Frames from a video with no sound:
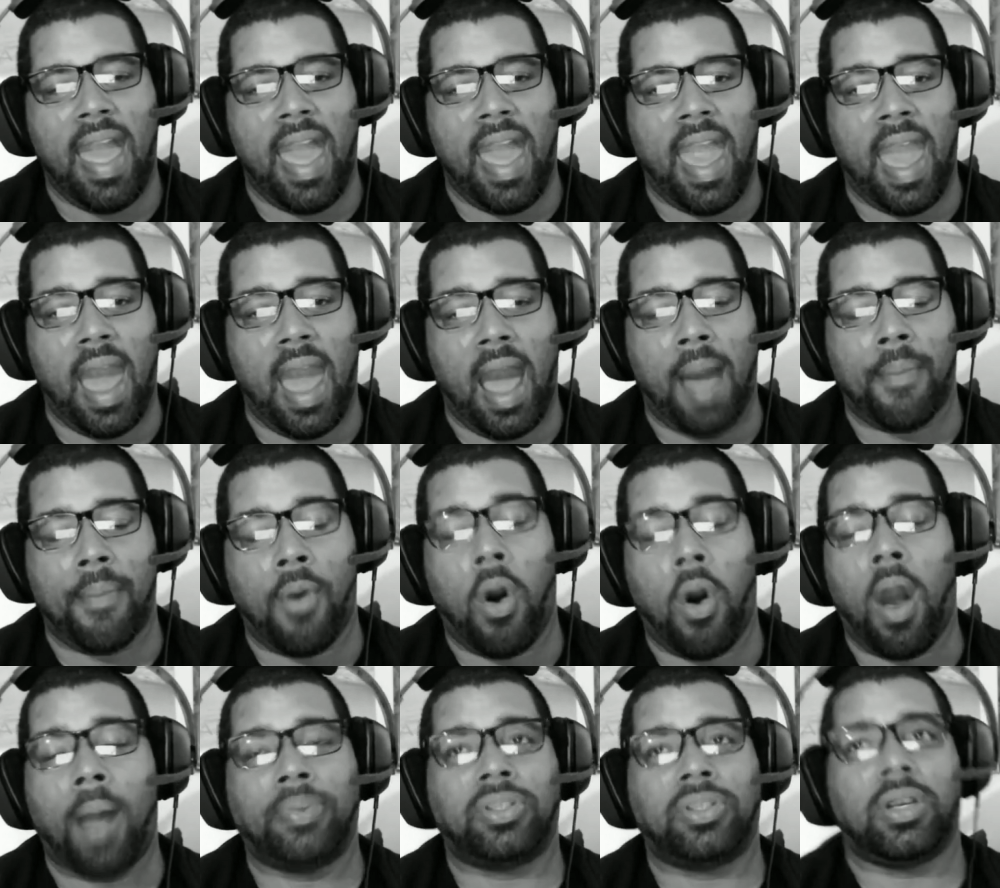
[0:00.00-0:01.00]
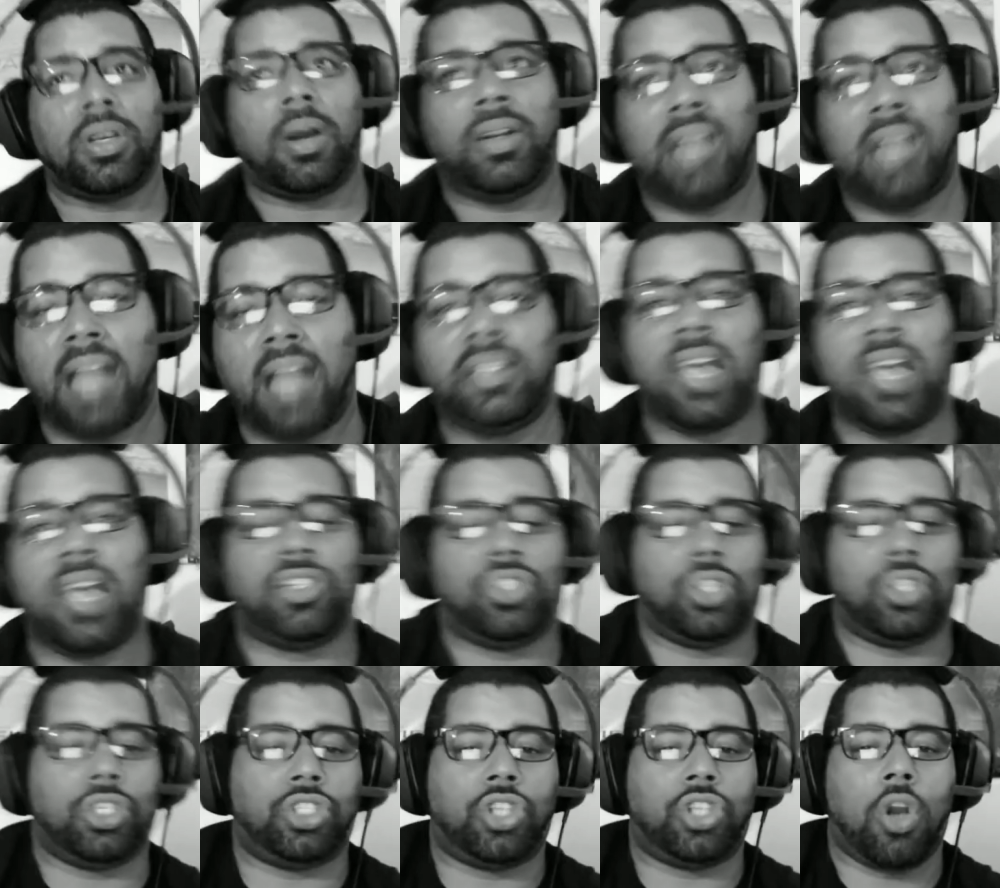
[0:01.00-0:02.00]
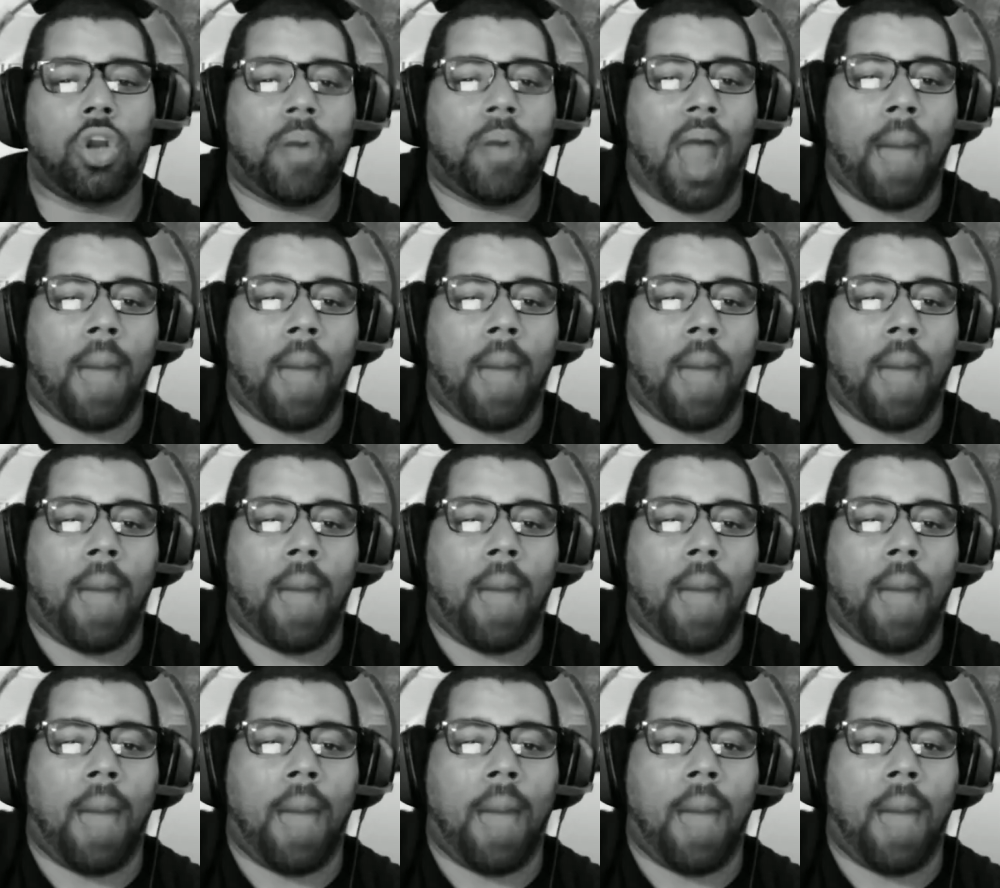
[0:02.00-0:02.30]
And I'm sorry, not attached to the show, but I'm